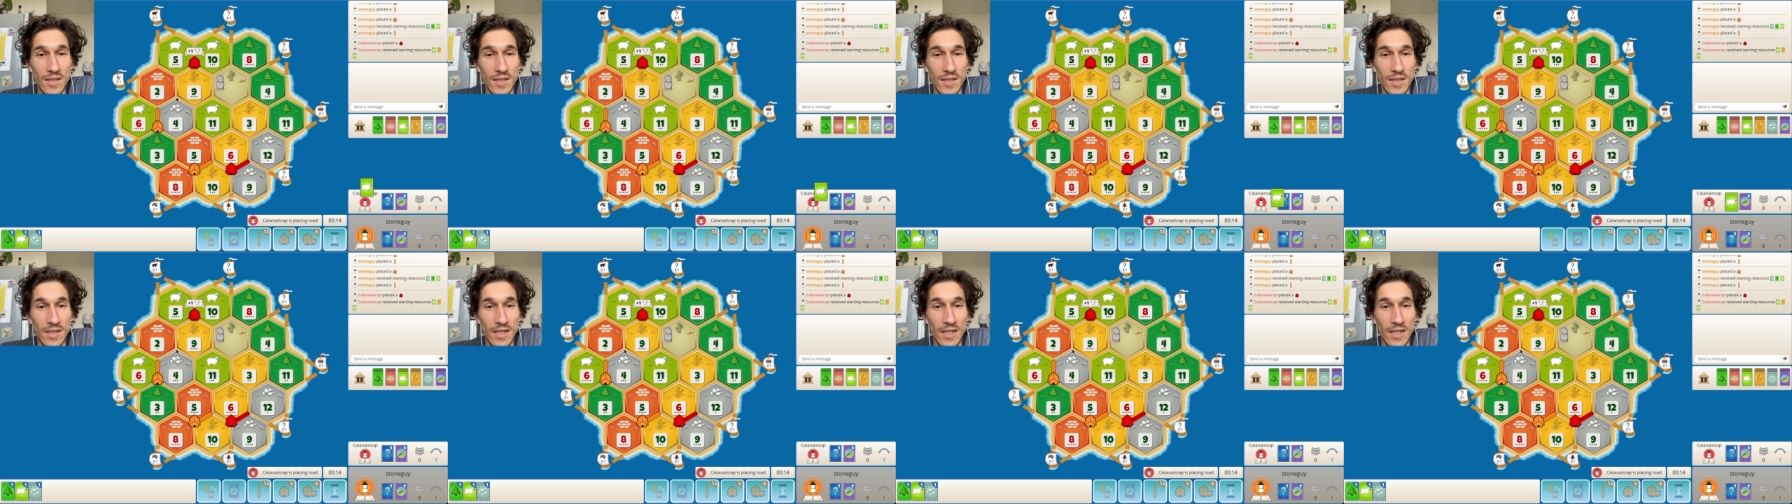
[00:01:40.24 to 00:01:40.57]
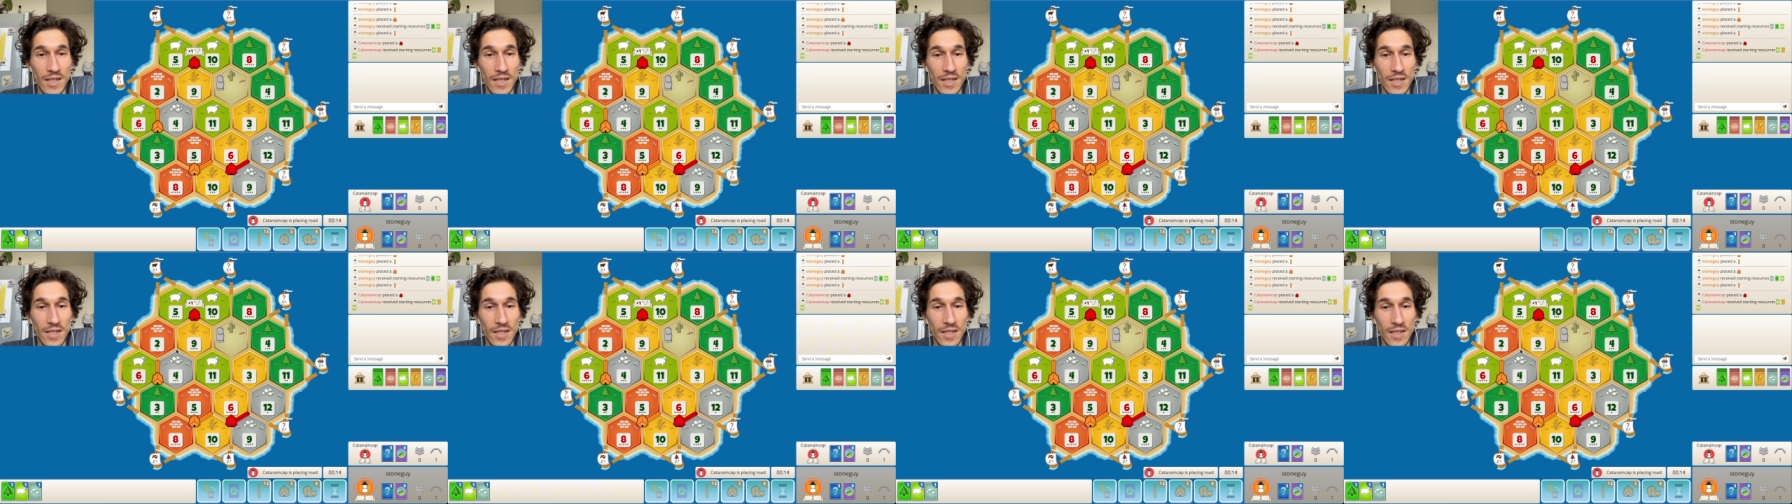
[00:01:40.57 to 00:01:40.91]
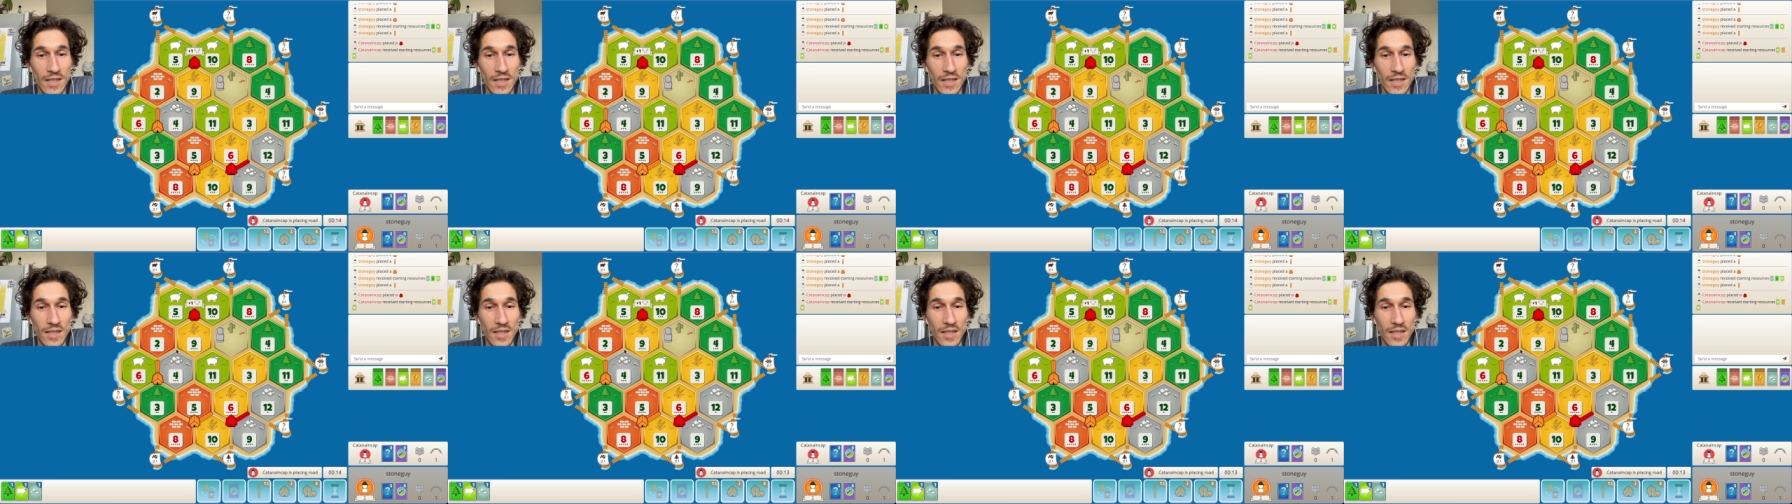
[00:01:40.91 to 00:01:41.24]
Yeah,
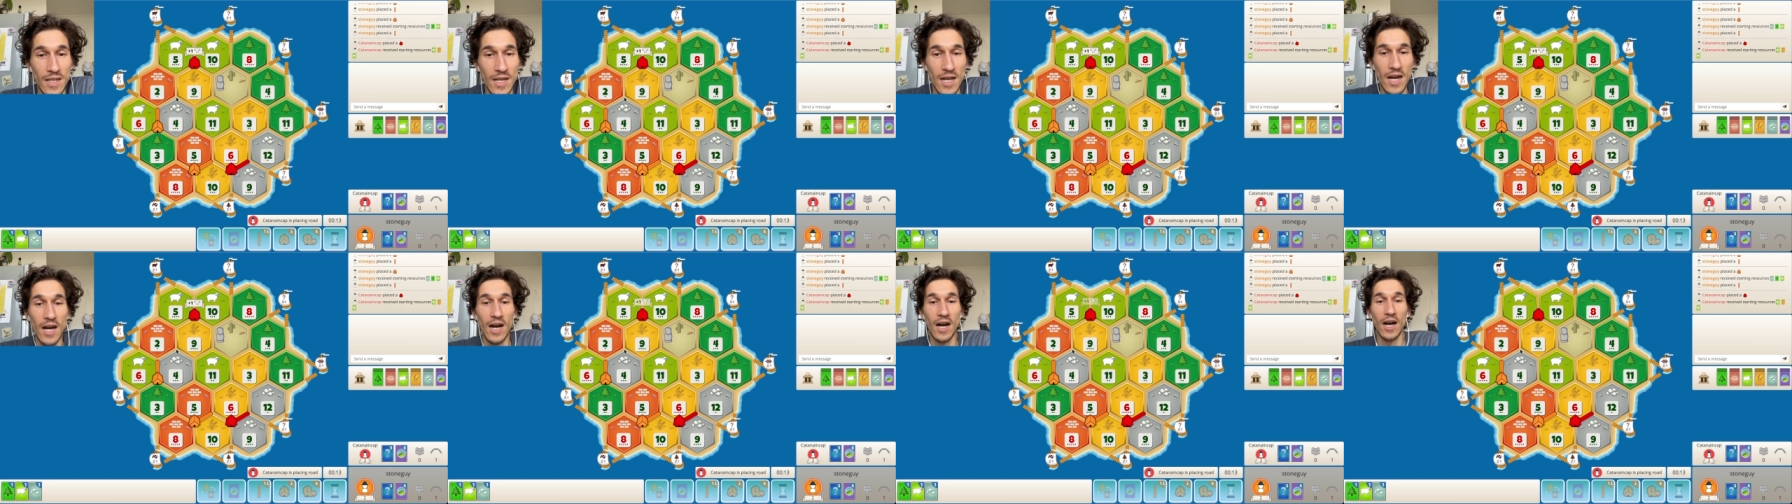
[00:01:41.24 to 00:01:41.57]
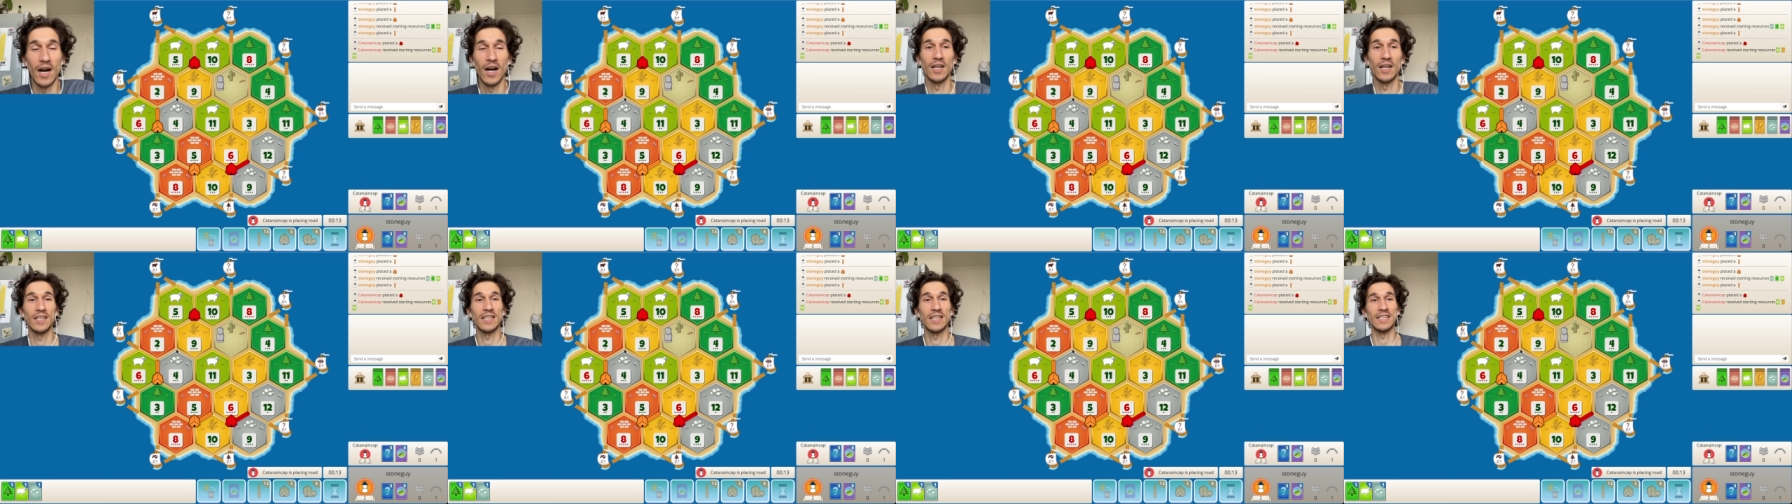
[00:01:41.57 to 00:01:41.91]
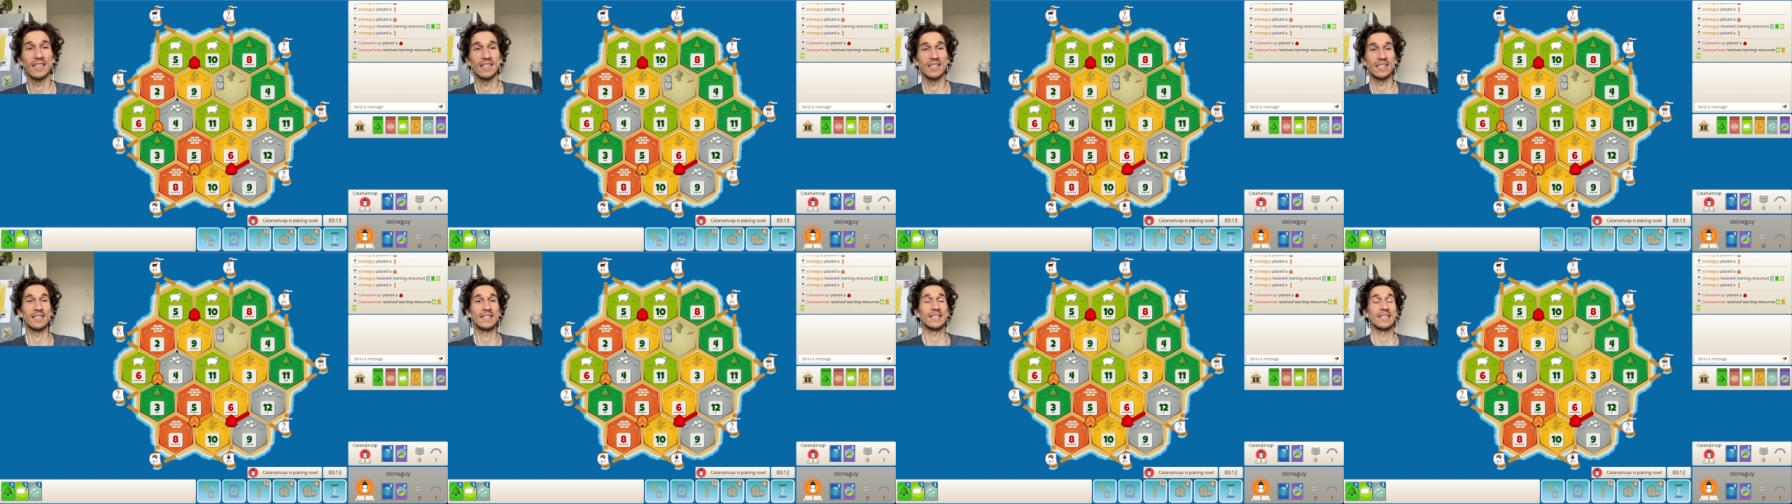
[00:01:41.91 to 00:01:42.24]
uh-huh,
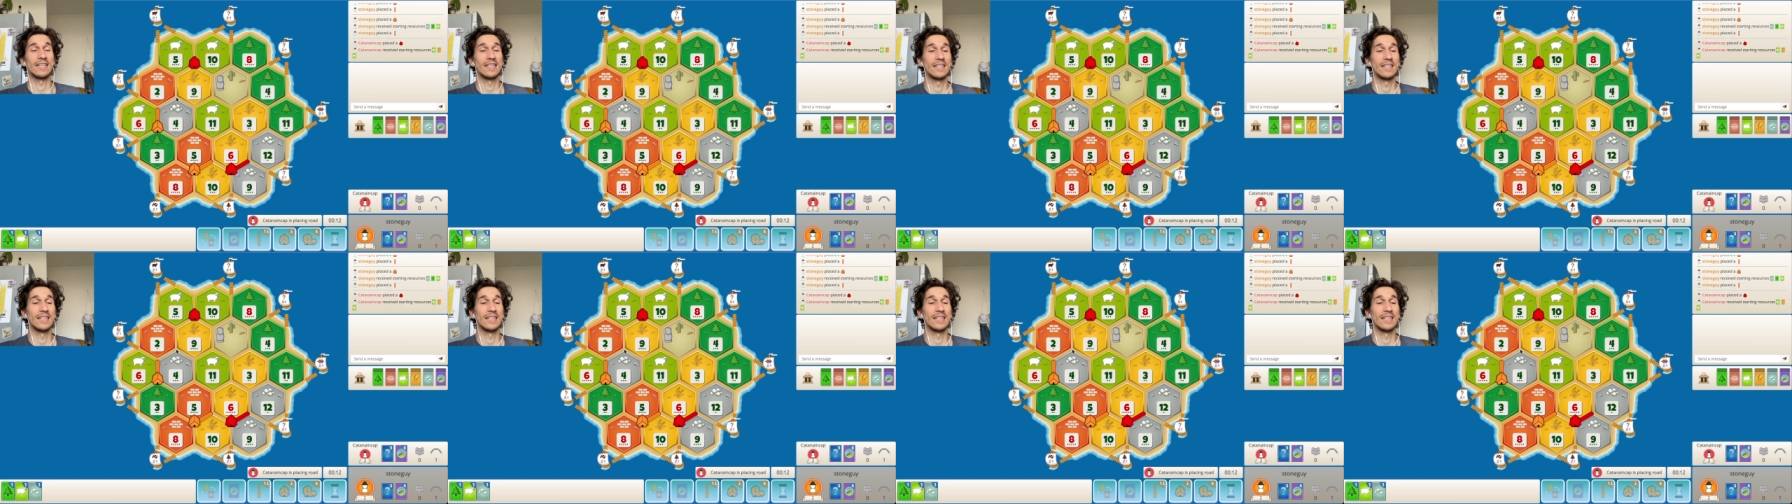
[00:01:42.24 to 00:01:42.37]
he's,